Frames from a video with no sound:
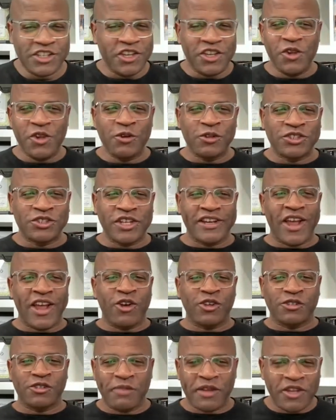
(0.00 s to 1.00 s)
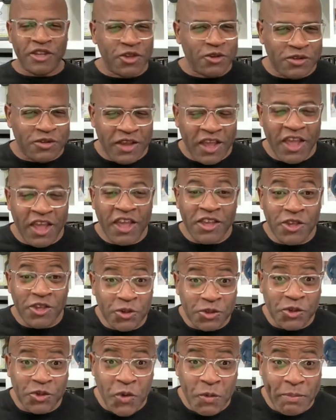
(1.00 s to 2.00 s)
Huge announcement.
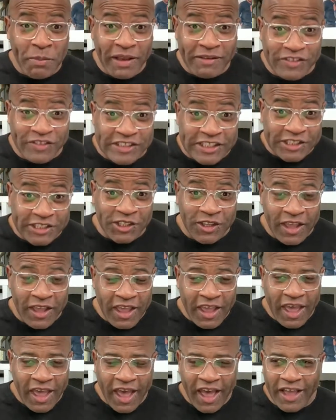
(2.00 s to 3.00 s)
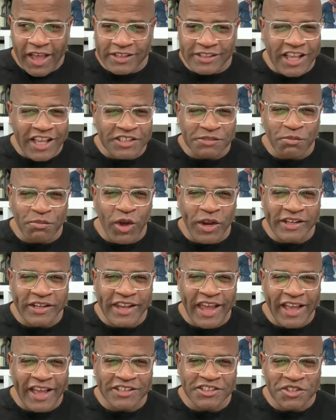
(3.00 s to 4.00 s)
YouTube has
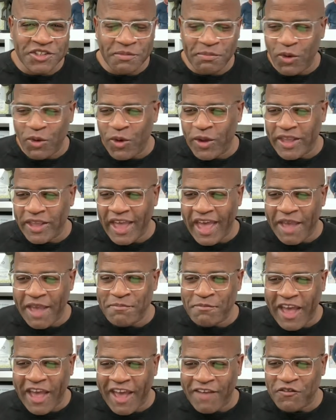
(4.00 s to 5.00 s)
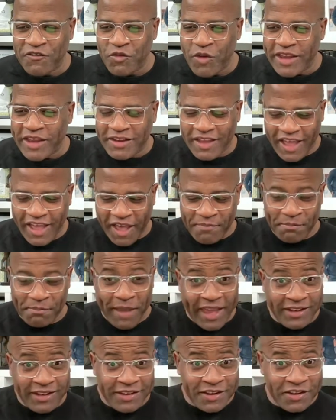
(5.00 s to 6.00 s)
monetized your boy. I
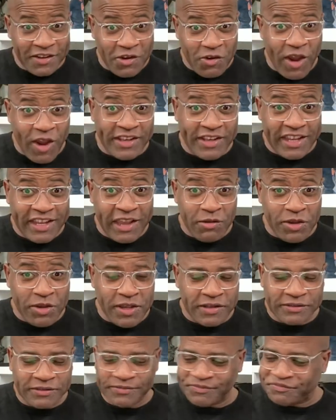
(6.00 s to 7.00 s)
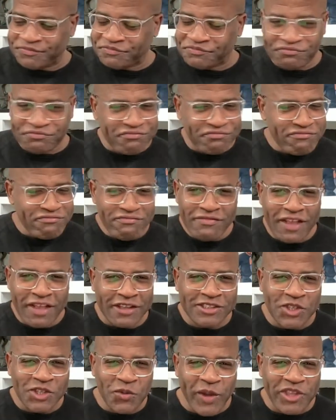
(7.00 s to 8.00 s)
met the criteria.
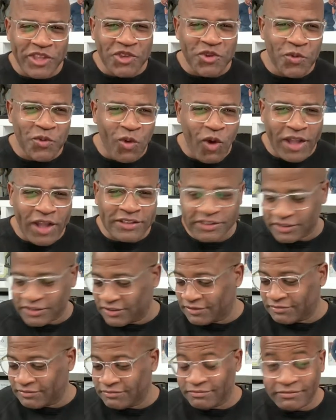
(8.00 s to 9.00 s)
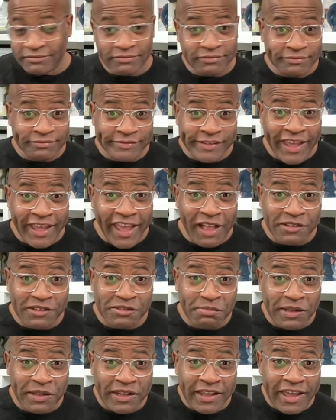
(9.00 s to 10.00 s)
So when you watch, it
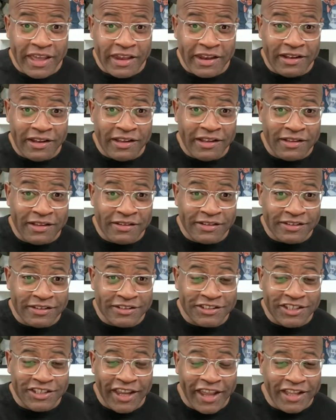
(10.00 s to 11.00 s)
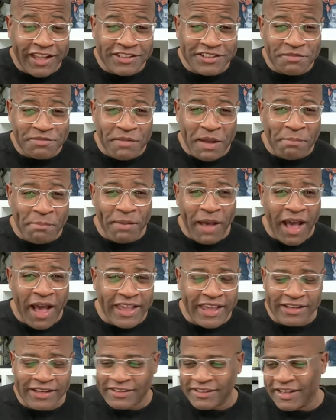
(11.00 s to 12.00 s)
helps me to get a little change in my
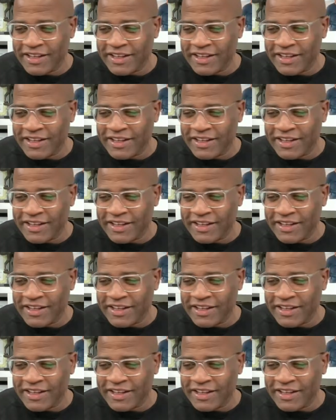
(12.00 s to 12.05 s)
pocket.